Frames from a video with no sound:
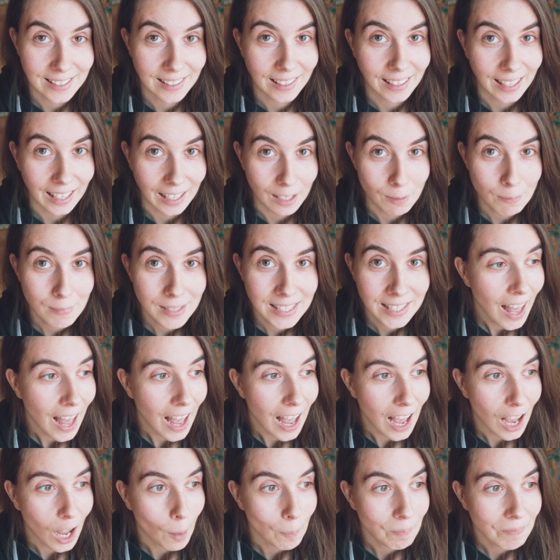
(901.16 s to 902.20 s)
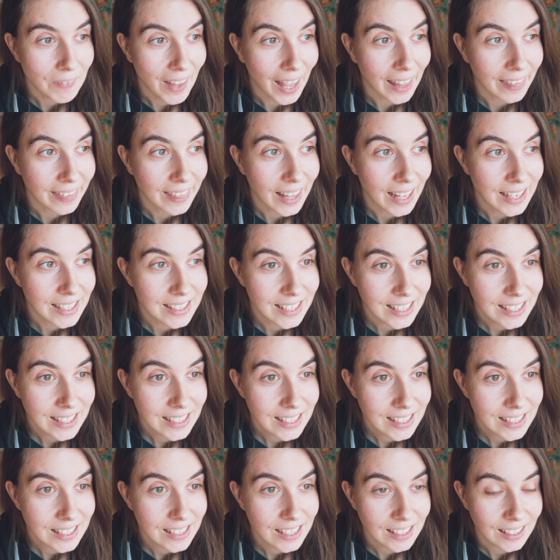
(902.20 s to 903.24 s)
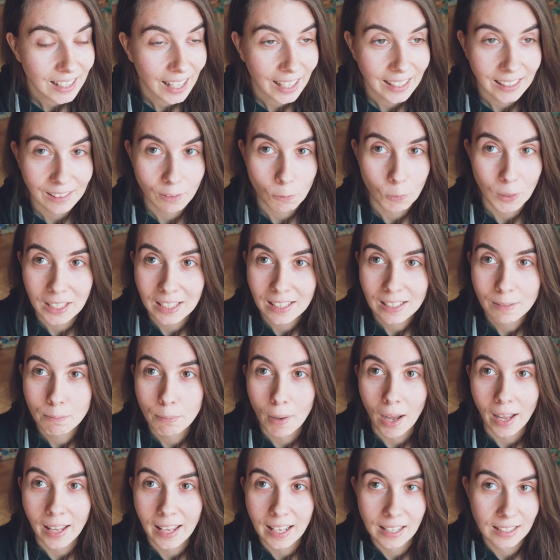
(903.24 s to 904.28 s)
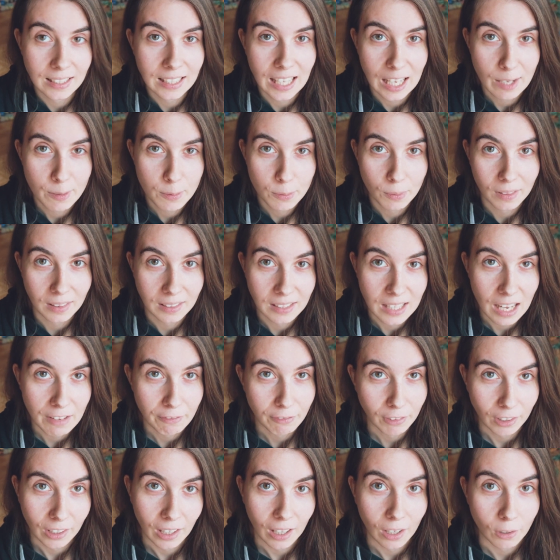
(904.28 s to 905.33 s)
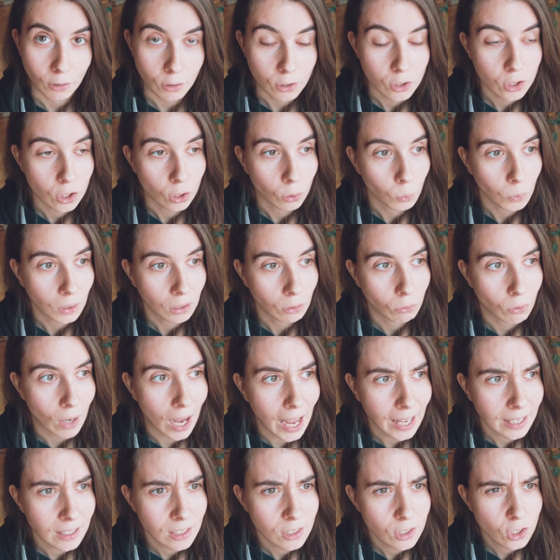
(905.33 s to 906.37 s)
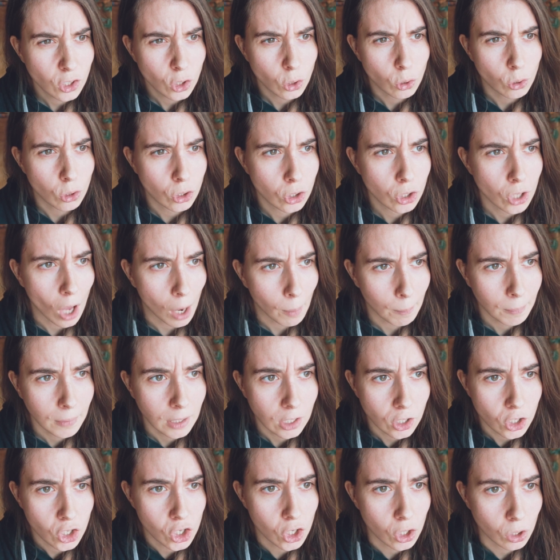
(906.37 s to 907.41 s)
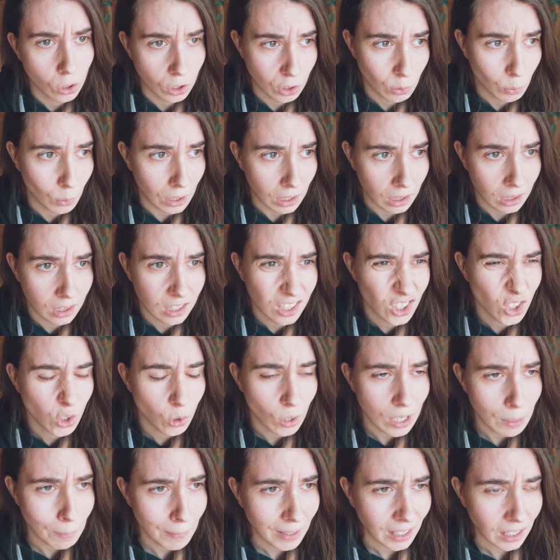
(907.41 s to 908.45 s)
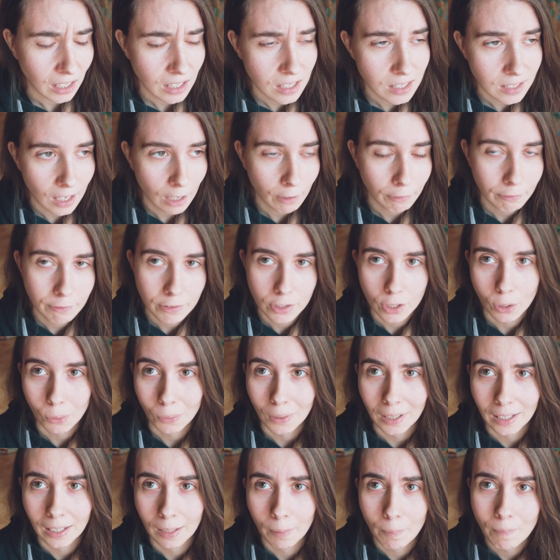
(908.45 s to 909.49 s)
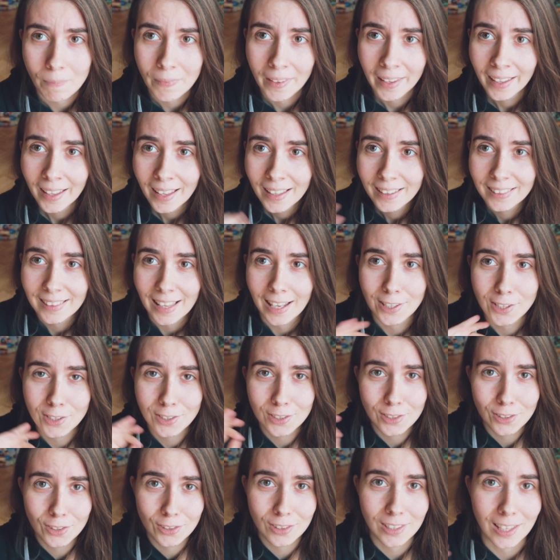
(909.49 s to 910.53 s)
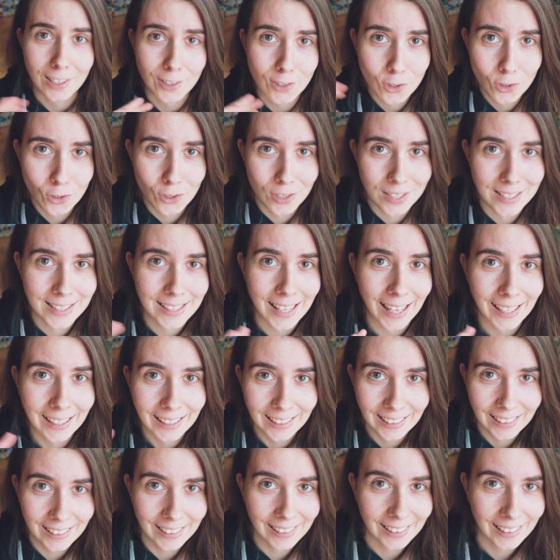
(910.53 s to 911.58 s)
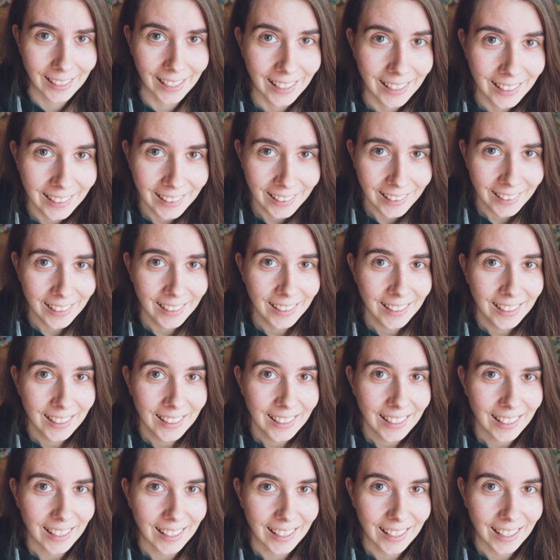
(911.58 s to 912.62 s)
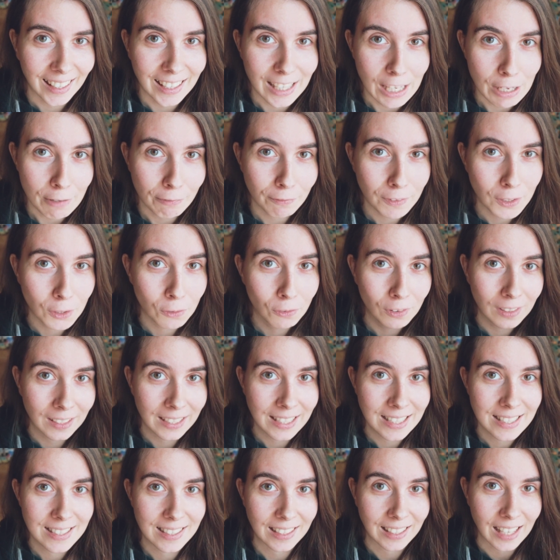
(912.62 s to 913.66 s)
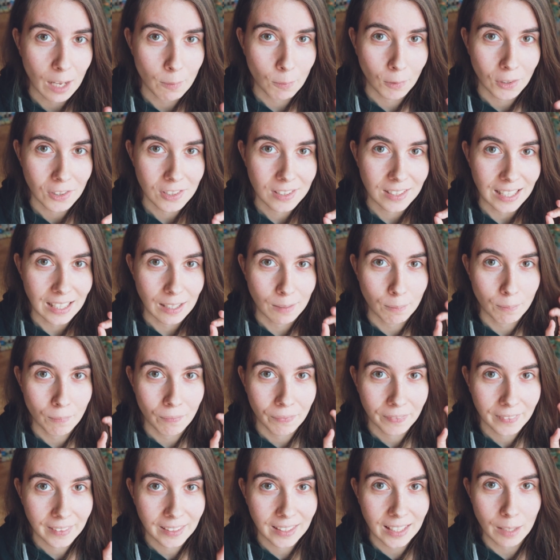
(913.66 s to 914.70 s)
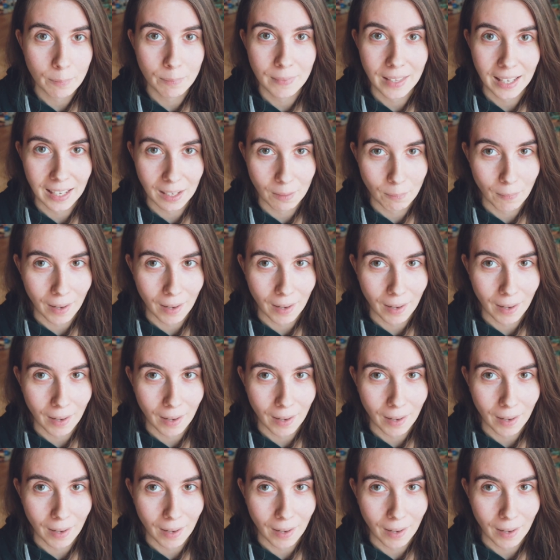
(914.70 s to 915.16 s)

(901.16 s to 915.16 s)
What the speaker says: the games. And that we didn't buy any games with the dev account, so we ran into some issues with streaming and stuff. So that's just like a little if you release a game on Steam, keep that in